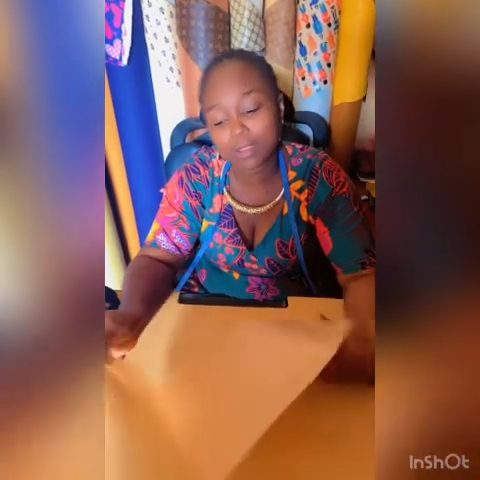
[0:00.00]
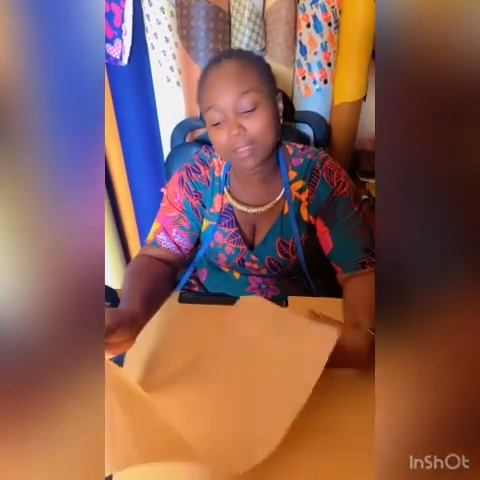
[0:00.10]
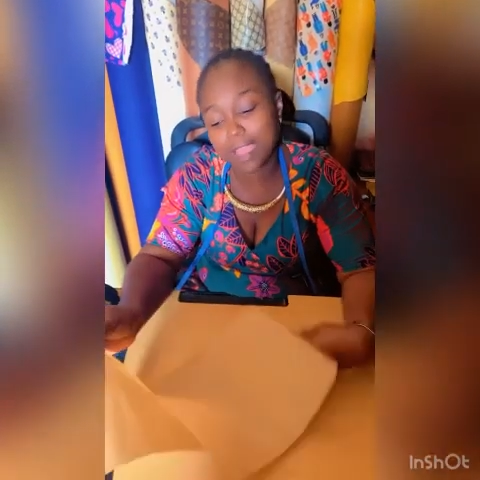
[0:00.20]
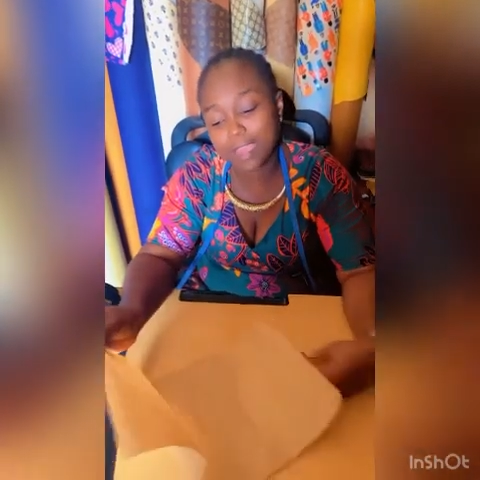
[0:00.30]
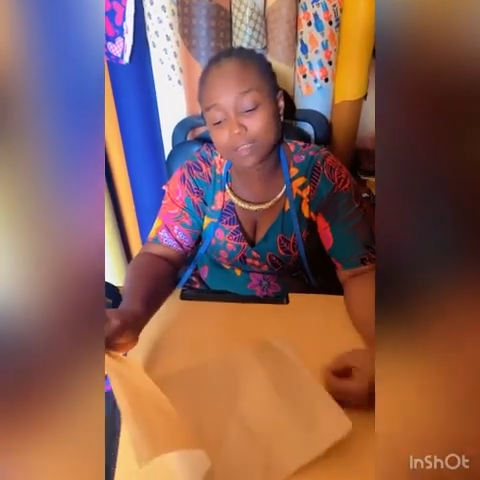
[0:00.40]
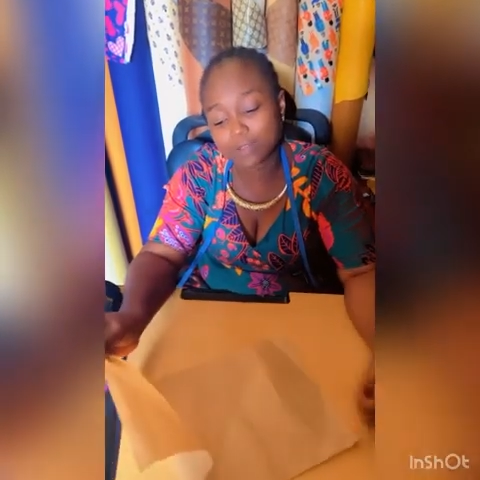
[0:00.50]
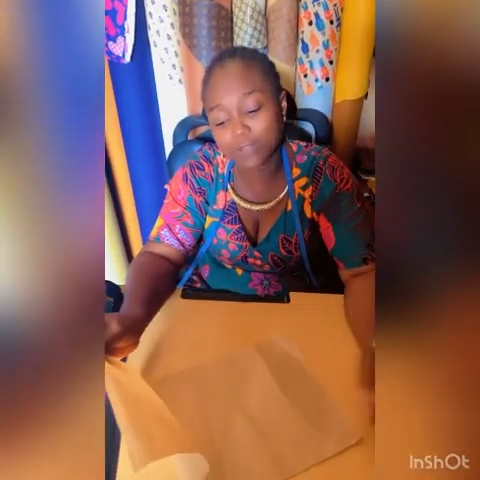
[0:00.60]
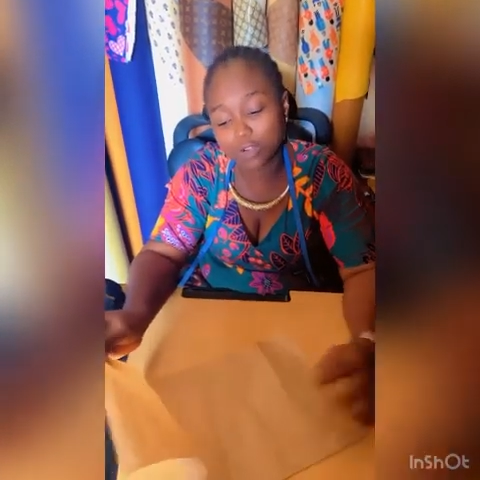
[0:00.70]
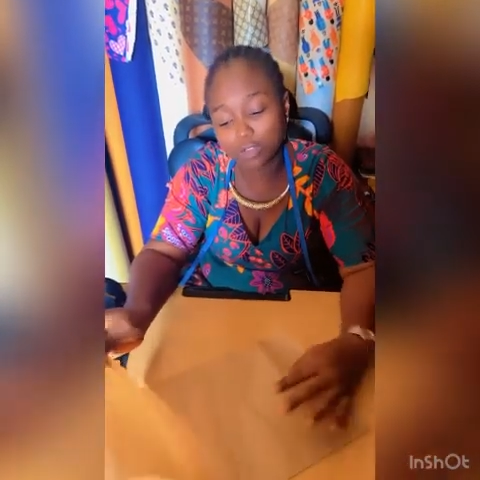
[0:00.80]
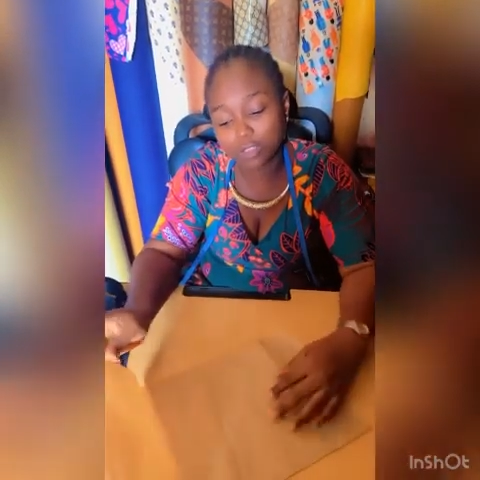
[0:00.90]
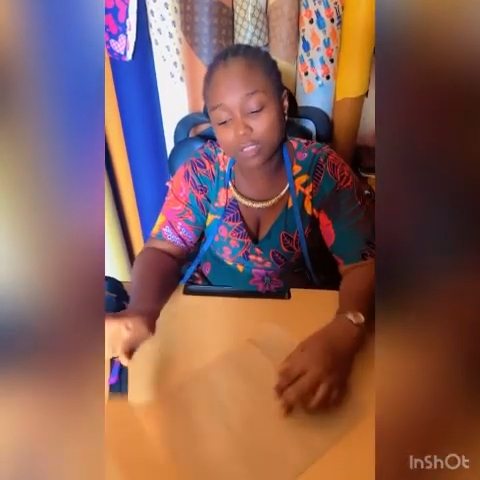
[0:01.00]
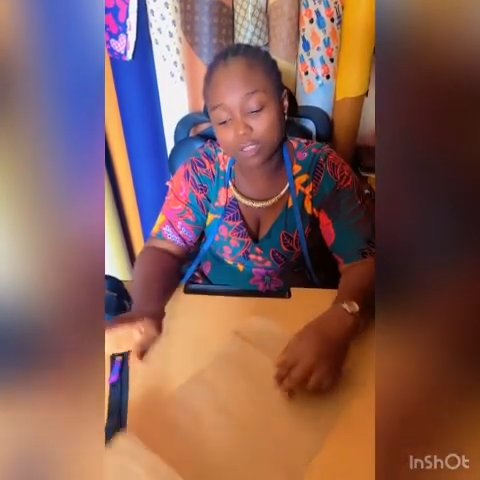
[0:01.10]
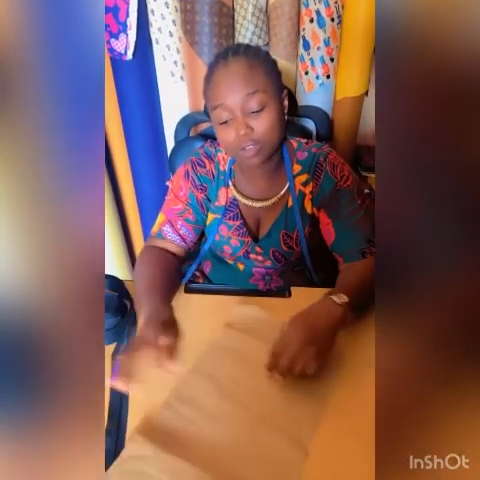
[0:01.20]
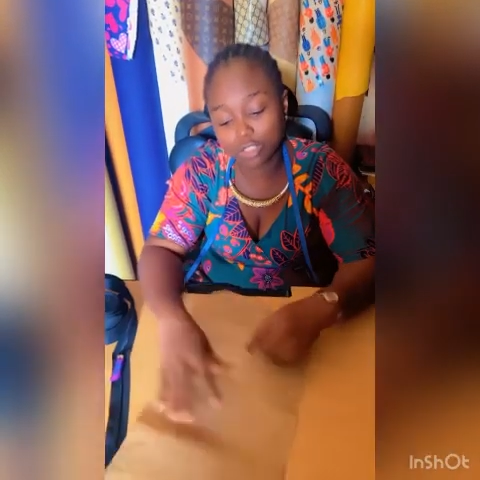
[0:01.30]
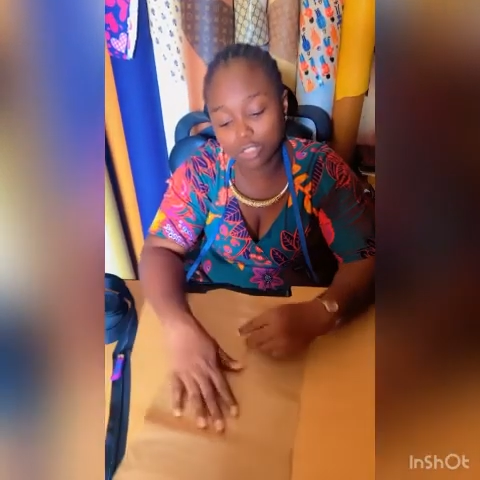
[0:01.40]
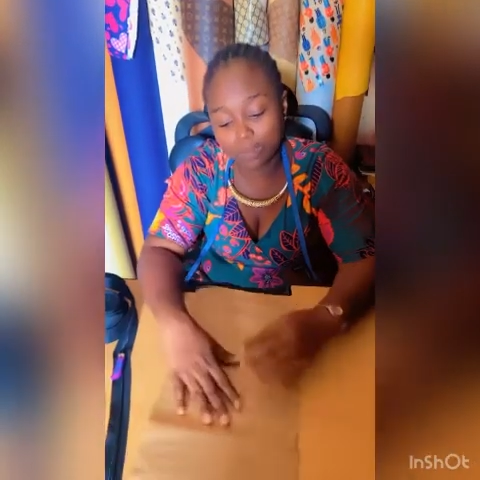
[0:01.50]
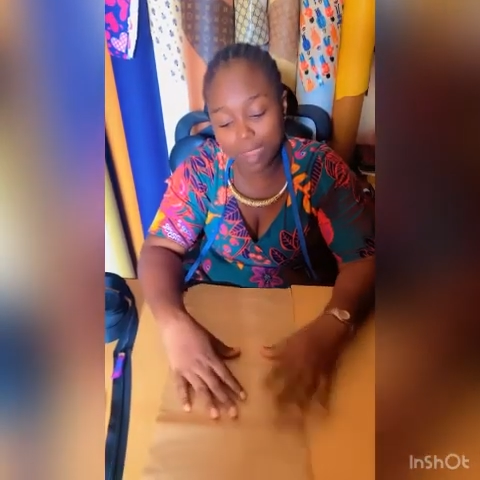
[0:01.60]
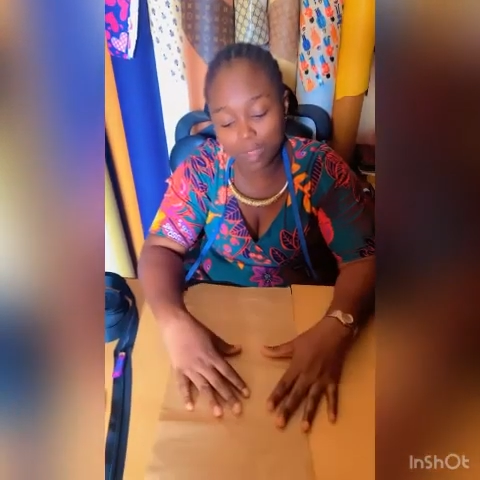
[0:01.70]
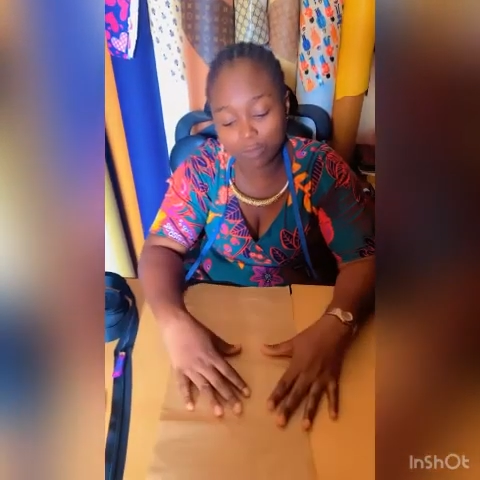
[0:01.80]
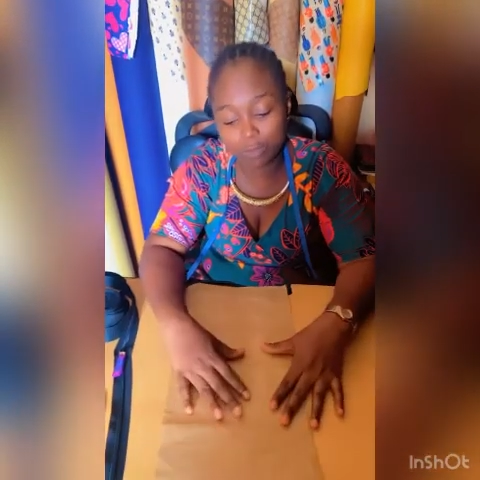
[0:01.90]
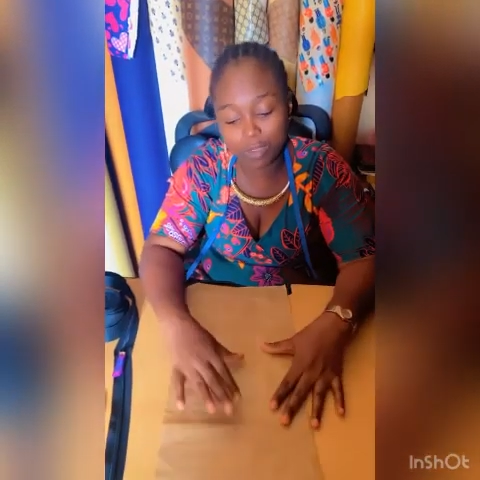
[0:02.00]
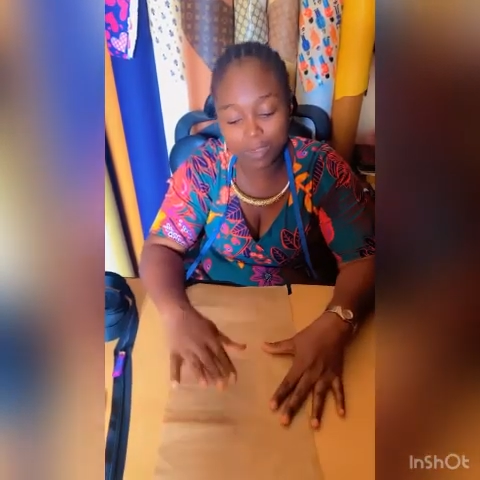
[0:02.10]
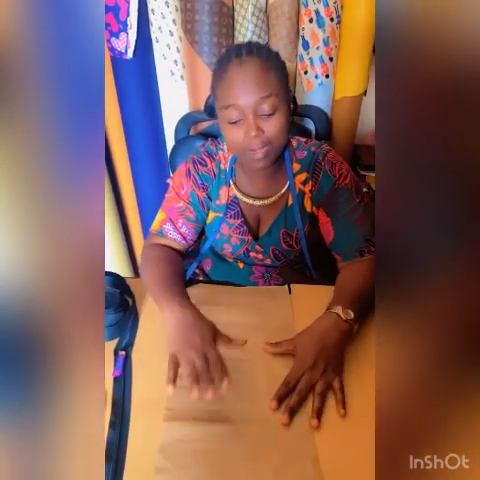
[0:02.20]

The height of this lunch bag will be